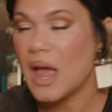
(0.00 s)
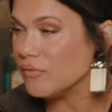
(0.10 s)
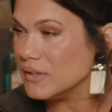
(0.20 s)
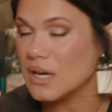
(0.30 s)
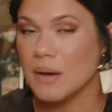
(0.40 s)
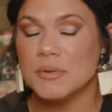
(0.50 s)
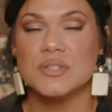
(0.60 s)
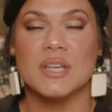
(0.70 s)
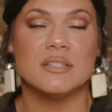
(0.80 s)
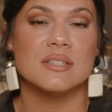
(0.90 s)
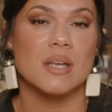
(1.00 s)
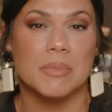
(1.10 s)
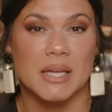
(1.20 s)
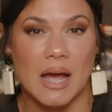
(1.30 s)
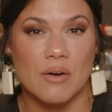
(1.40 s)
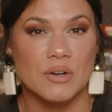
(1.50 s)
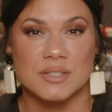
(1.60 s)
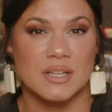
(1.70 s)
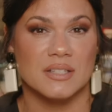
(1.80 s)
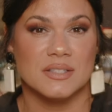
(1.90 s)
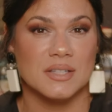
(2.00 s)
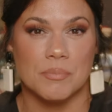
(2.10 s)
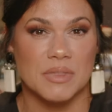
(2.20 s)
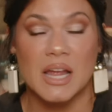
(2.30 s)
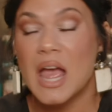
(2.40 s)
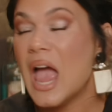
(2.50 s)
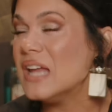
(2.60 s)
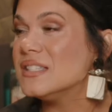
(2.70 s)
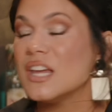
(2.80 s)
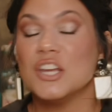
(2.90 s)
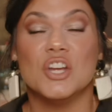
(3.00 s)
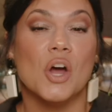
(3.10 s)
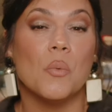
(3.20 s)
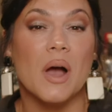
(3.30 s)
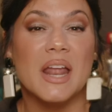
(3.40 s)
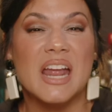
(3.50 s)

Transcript: Every time you send something out or send something and say, you know what,